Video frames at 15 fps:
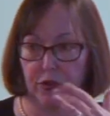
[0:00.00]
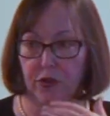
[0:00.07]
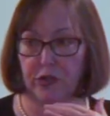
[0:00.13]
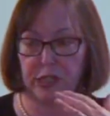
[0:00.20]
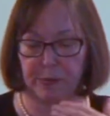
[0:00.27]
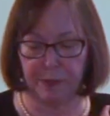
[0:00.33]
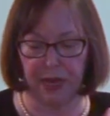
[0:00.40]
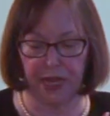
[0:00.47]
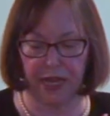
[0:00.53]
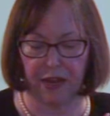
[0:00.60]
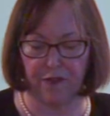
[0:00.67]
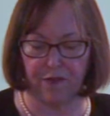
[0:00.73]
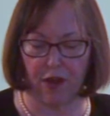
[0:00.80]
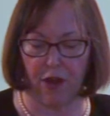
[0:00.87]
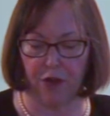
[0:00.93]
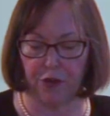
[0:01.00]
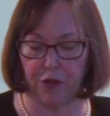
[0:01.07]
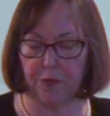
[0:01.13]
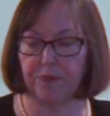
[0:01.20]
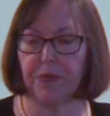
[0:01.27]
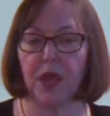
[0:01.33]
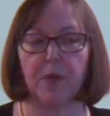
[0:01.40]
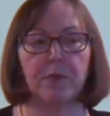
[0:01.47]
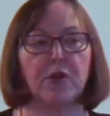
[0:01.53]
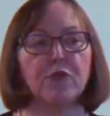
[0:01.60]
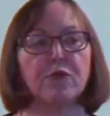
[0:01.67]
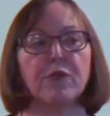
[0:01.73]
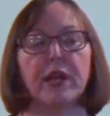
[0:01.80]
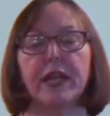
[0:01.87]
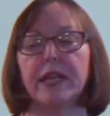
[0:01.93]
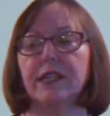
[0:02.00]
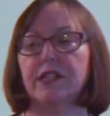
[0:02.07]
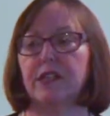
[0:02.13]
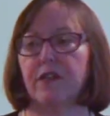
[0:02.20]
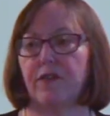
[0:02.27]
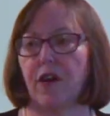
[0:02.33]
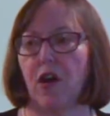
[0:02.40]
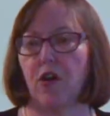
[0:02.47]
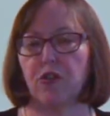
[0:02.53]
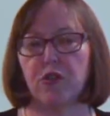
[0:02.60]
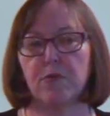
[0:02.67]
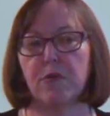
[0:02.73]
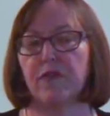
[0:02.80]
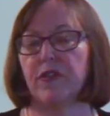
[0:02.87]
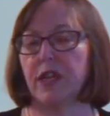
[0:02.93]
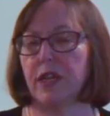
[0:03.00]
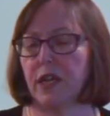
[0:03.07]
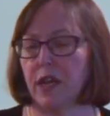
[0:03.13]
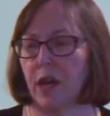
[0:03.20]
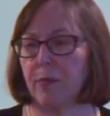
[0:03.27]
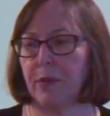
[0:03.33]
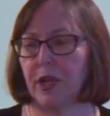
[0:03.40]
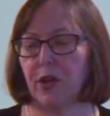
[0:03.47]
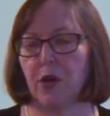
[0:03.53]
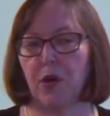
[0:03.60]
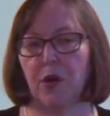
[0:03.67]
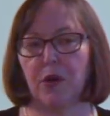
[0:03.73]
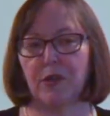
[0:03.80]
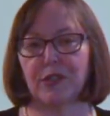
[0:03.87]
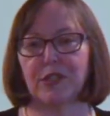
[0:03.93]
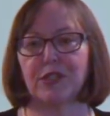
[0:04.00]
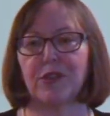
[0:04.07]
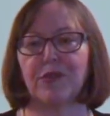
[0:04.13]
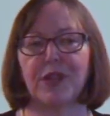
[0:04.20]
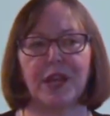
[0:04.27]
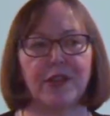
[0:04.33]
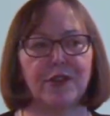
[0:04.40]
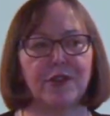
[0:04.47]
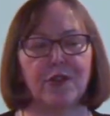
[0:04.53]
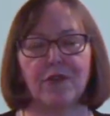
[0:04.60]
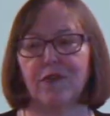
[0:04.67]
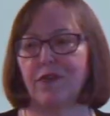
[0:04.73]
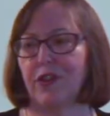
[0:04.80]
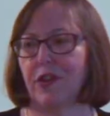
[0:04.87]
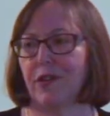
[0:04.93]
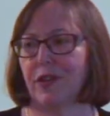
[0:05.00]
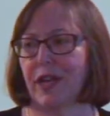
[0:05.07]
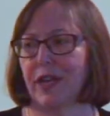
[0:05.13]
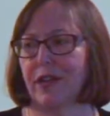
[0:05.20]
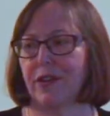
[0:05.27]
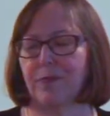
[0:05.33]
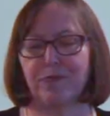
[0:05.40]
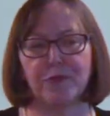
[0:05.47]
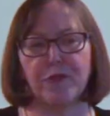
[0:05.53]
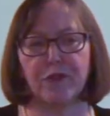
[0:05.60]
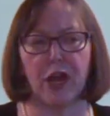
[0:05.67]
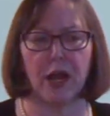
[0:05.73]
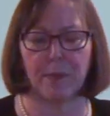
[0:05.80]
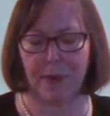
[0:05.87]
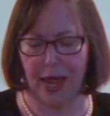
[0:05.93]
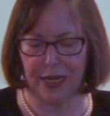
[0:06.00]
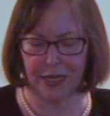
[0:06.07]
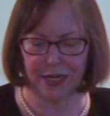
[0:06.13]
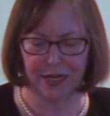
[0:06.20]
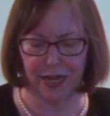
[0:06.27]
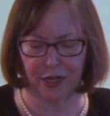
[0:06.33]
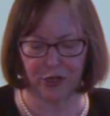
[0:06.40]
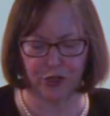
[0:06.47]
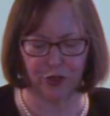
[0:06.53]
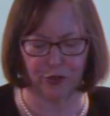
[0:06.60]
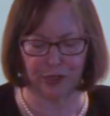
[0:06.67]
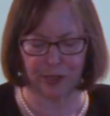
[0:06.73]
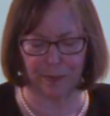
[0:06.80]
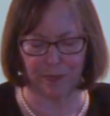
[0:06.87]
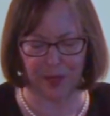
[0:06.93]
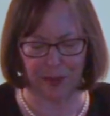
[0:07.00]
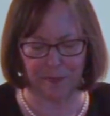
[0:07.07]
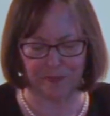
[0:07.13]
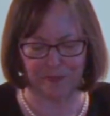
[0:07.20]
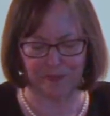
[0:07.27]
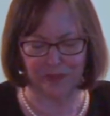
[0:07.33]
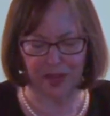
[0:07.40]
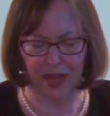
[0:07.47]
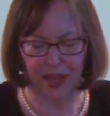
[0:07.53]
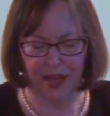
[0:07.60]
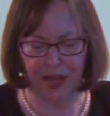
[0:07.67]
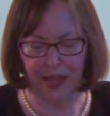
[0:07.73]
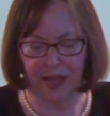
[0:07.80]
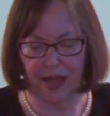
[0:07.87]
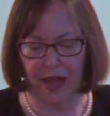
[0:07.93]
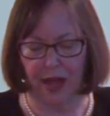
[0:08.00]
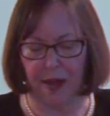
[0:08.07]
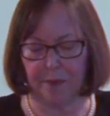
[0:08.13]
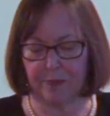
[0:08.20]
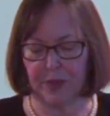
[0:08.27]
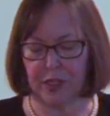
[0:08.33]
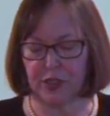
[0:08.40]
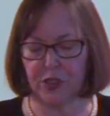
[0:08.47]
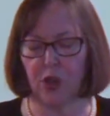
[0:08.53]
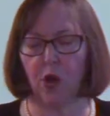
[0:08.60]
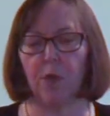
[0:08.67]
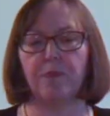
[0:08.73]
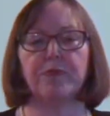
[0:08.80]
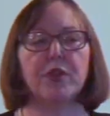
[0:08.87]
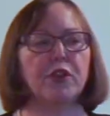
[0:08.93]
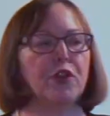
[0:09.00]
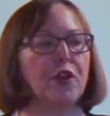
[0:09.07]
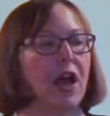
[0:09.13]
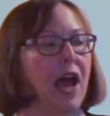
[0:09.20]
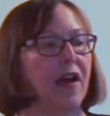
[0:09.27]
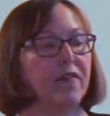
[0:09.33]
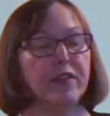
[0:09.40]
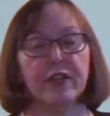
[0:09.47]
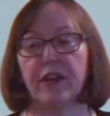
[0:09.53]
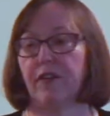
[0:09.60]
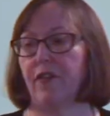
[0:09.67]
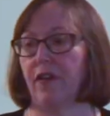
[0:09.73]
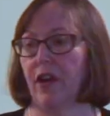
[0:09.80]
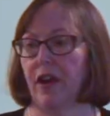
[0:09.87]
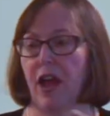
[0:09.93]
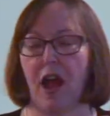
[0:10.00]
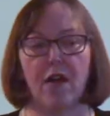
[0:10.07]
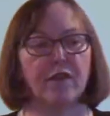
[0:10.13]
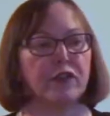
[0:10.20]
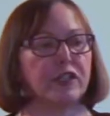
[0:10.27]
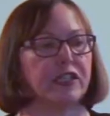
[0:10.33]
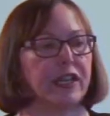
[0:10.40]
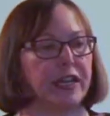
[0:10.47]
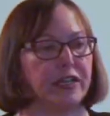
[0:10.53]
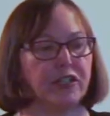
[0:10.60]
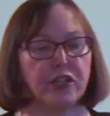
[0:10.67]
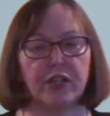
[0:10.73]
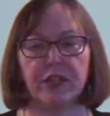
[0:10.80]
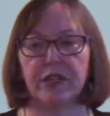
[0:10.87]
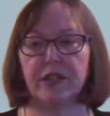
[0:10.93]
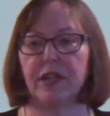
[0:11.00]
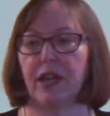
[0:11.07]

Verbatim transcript: your speaking volume, but raise the volume of incoming calls so that you don't feel like you've got a bad connection or something. Um, so you're having a, a conversation